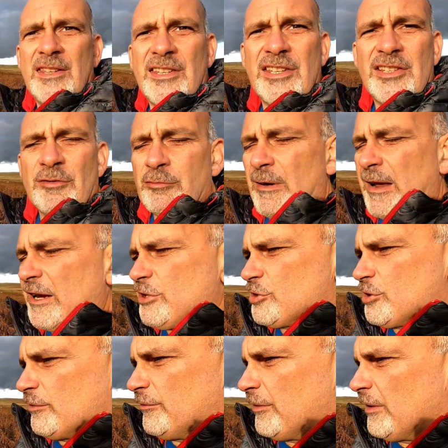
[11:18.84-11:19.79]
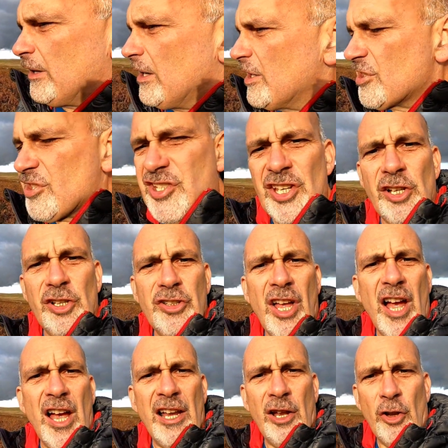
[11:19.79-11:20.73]
So this is a range of
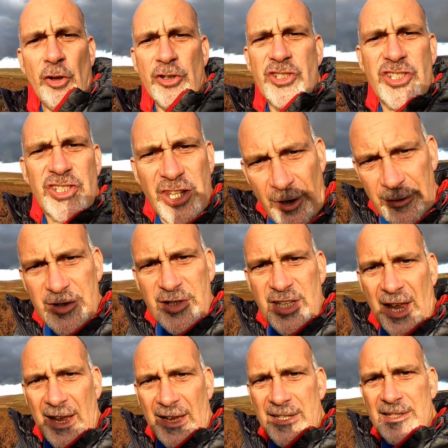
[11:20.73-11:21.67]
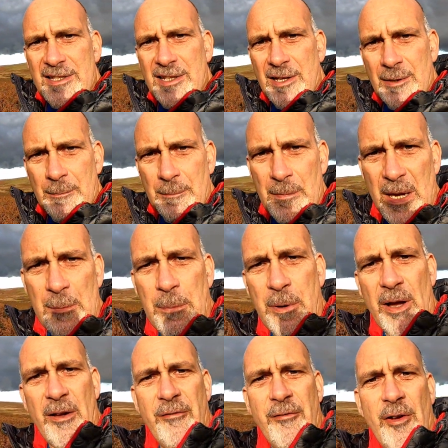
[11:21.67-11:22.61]
silnylon stuff sacks
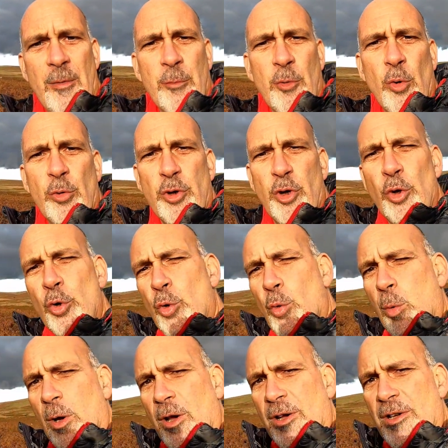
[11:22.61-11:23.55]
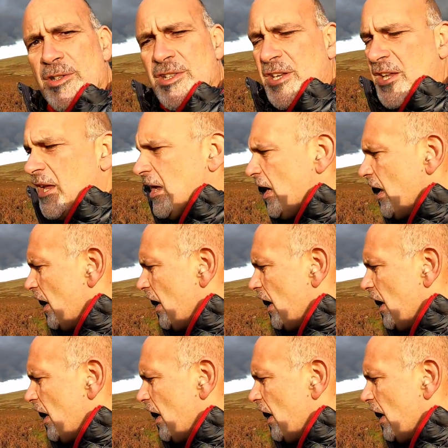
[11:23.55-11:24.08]
made by a firm called OookWorks.